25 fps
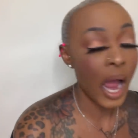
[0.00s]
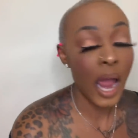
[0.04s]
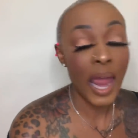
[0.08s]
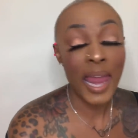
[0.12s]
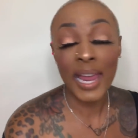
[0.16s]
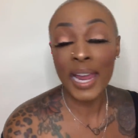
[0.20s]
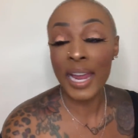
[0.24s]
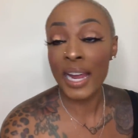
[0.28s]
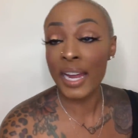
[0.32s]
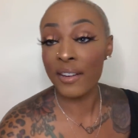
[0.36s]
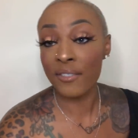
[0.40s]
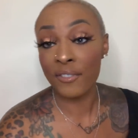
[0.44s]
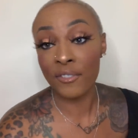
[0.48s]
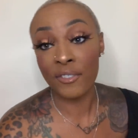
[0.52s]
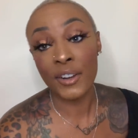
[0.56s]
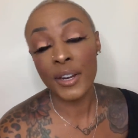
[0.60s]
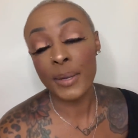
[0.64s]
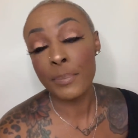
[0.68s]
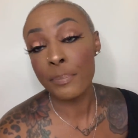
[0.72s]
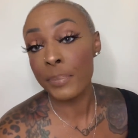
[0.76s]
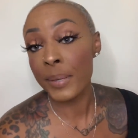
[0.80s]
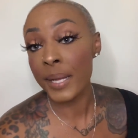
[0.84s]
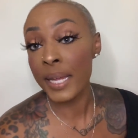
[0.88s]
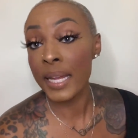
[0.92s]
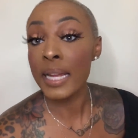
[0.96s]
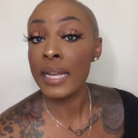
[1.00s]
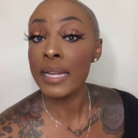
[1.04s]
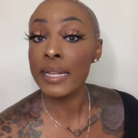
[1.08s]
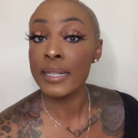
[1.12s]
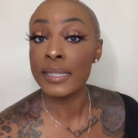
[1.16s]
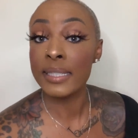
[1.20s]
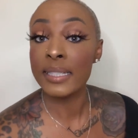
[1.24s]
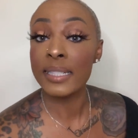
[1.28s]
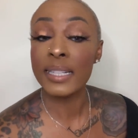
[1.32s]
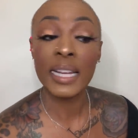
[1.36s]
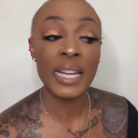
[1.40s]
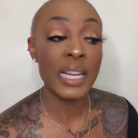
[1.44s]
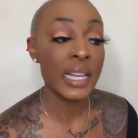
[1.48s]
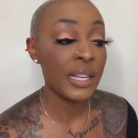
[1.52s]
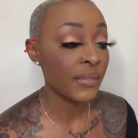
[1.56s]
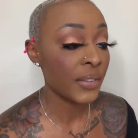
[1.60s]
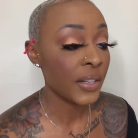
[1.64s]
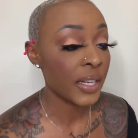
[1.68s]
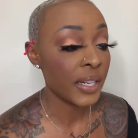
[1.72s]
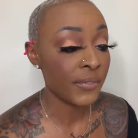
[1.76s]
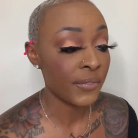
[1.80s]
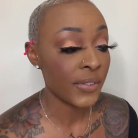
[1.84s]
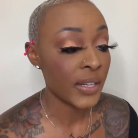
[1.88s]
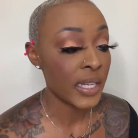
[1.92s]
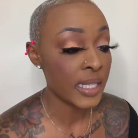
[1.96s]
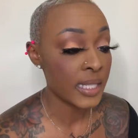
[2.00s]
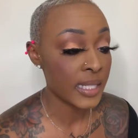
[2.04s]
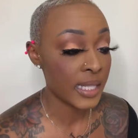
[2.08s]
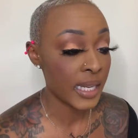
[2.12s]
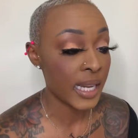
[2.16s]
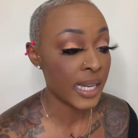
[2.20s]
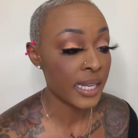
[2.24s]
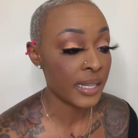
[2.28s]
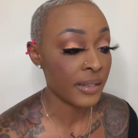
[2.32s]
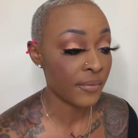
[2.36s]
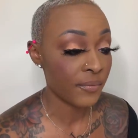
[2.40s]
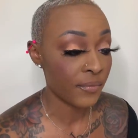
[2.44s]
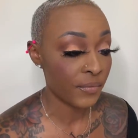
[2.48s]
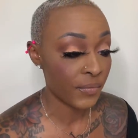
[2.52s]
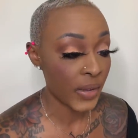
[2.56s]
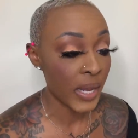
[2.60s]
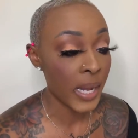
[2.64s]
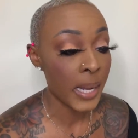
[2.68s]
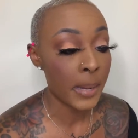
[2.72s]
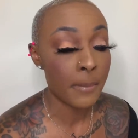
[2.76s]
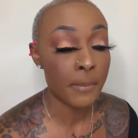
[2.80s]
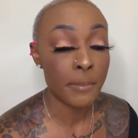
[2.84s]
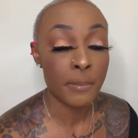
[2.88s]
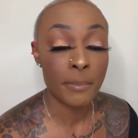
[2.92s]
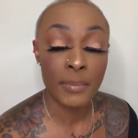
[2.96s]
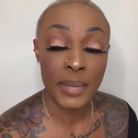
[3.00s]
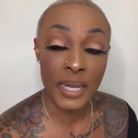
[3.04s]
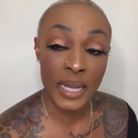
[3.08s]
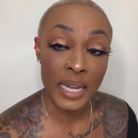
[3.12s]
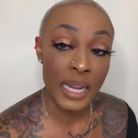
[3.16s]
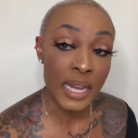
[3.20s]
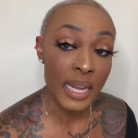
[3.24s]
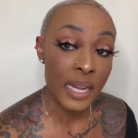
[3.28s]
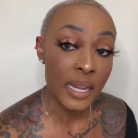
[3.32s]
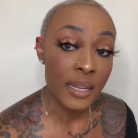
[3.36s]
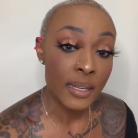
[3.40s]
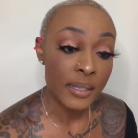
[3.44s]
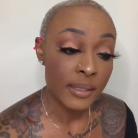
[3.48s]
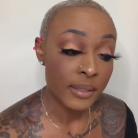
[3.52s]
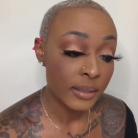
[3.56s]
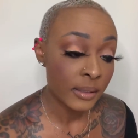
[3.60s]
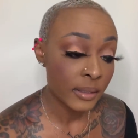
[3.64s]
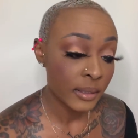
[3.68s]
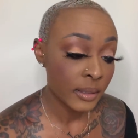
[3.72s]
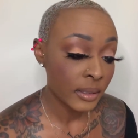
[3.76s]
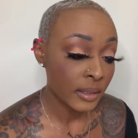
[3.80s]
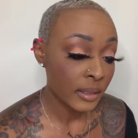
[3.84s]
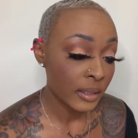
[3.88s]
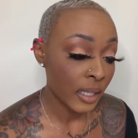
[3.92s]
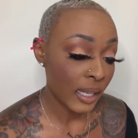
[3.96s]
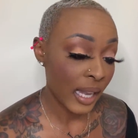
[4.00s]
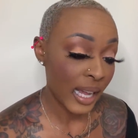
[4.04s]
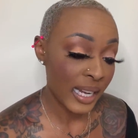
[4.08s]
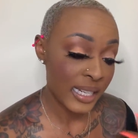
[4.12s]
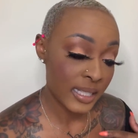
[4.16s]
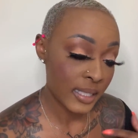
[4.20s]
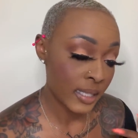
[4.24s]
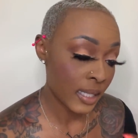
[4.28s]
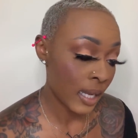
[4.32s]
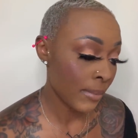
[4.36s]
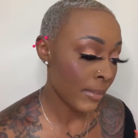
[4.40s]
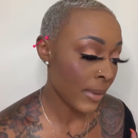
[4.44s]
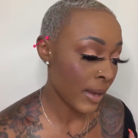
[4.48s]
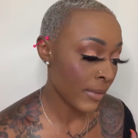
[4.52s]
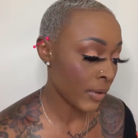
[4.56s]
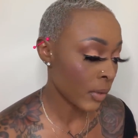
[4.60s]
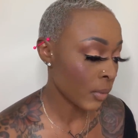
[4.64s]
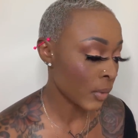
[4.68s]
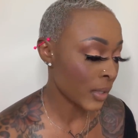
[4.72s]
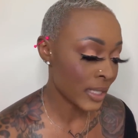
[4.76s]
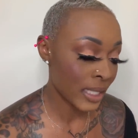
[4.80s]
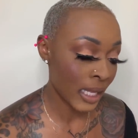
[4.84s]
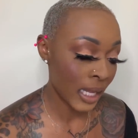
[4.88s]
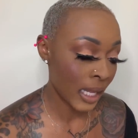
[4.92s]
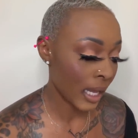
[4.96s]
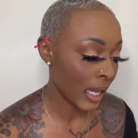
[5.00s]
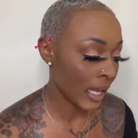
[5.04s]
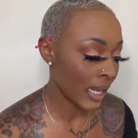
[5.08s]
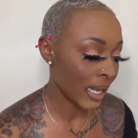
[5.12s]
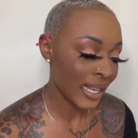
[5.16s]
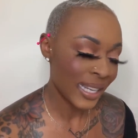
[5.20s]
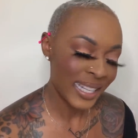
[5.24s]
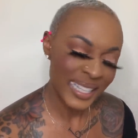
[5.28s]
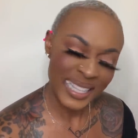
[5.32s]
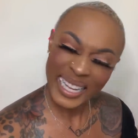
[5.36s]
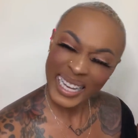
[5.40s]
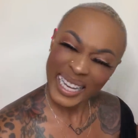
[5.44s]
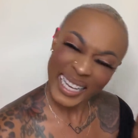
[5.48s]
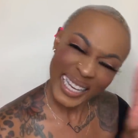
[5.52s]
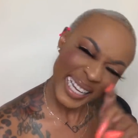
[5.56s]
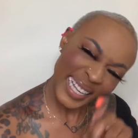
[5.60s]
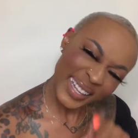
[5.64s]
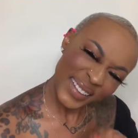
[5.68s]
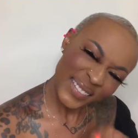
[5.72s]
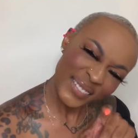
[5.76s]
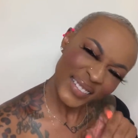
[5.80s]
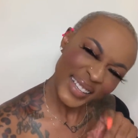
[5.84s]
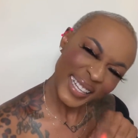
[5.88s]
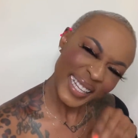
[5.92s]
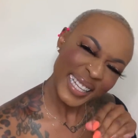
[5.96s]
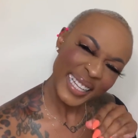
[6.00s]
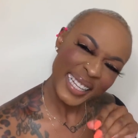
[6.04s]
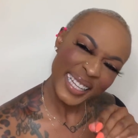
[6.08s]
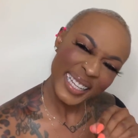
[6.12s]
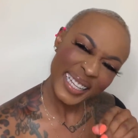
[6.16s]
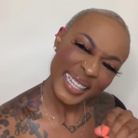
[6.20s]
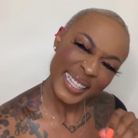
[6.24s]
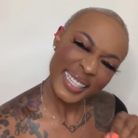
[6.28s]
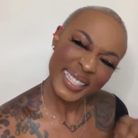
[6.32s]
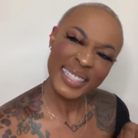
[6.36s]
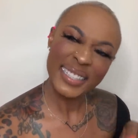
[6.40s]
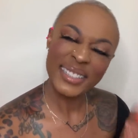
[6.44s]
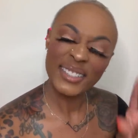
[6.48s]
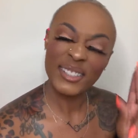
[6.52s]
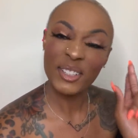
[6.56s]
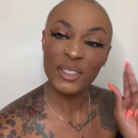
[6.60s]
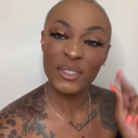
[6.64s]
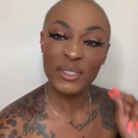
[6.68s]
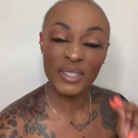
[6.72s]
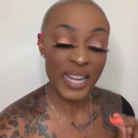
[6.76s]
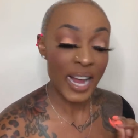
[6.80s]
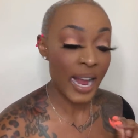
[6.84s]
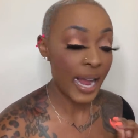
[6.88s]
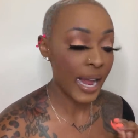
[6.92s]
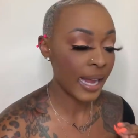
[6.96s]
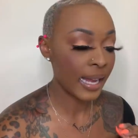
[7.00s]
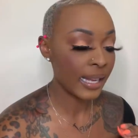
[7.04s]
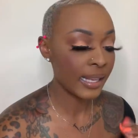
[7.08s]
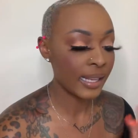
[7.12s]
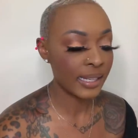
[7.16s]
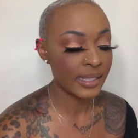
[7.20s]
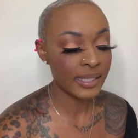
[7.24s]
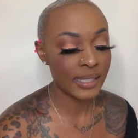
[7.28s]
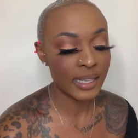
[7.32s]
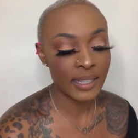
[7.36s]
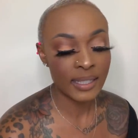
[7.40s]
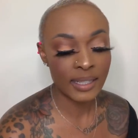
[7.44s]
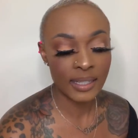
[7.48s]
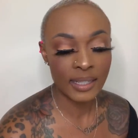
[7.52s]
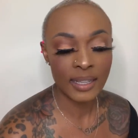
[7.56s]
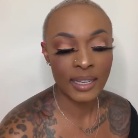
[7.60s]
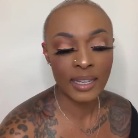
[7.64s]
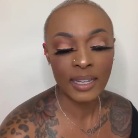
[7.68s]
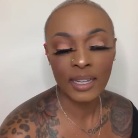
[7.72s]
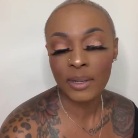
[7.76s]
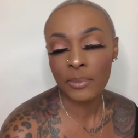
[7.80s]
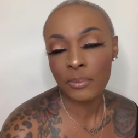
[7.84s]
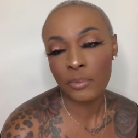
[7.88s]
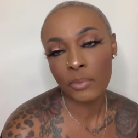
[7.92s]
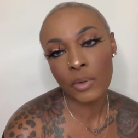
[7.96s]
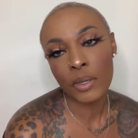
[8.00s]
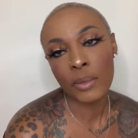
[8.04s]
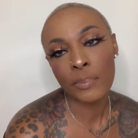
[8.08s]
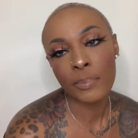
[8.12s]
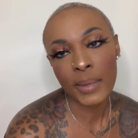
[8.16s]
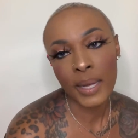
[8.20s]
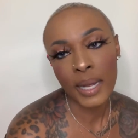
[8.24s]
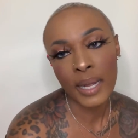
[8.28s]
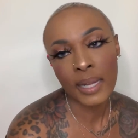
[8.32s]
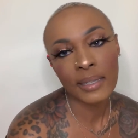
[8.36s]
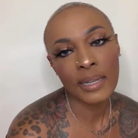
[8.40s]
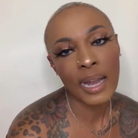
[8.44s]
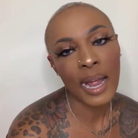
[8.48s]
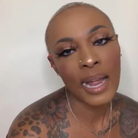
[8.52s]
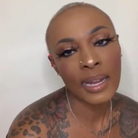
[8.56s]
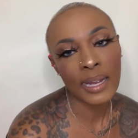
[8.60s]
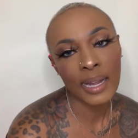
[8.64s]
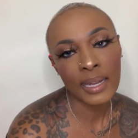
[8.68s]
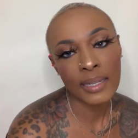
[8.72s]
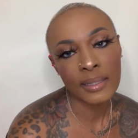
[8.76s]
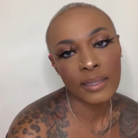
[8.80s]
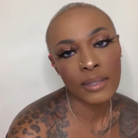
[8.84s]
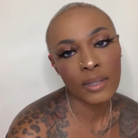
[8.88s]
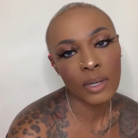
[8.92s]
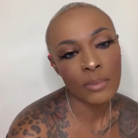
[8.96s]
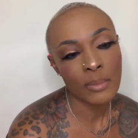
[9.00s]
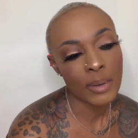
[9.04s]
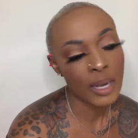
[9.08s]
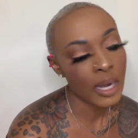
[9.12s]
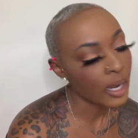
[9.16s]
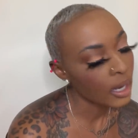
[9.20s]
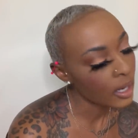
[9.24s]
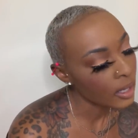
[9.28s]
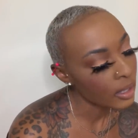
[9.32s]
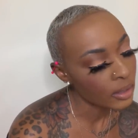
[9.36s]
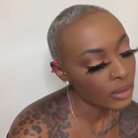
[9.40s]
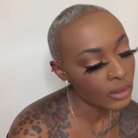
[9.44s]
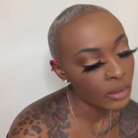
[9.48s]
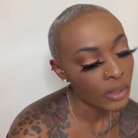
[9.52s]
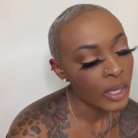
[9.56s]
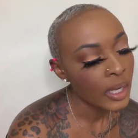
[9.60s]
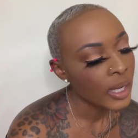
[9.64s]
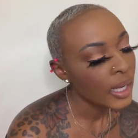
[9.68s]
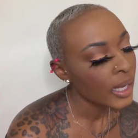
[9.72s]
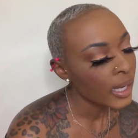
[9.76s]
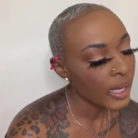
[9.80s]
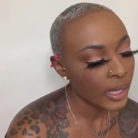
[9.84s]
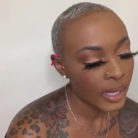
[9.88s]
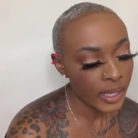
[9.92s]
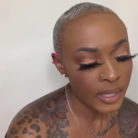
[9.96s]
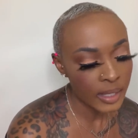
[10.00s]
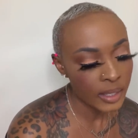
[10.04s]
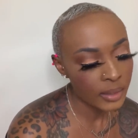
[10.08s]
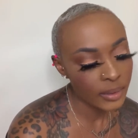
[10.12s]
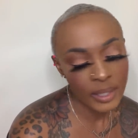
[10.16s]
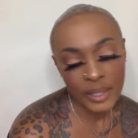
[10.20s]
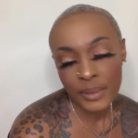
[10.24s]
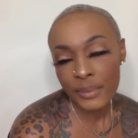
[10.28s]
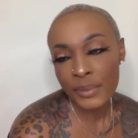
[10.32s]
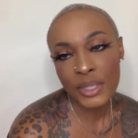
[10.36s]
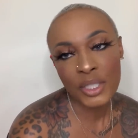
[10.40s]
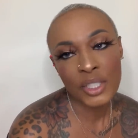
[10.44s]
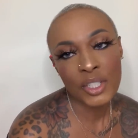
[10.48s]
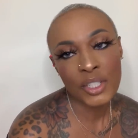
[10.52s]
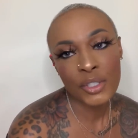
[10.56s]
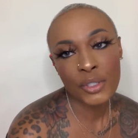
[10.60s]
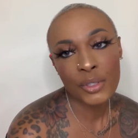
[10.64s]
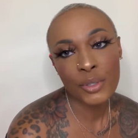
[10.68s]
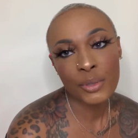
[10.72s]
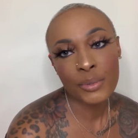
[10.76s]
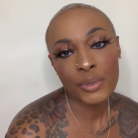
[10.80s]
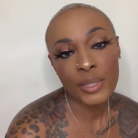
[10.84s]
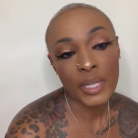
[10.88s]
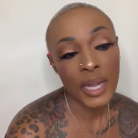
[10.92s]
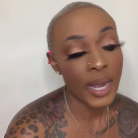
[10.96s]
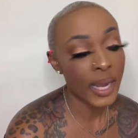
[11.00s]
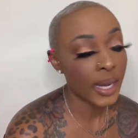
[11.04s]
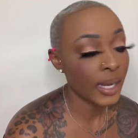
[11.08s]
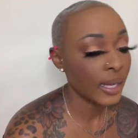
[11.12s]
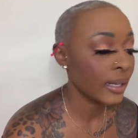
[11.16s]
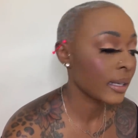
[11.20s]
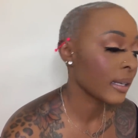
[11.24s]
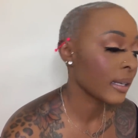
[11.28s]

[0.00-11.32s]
every piece, even if it didn't fit me. Like, some of it was a, a, a little bit too tight. Like that little gingham rump, I, I got that on my own, and it, it was just too tight.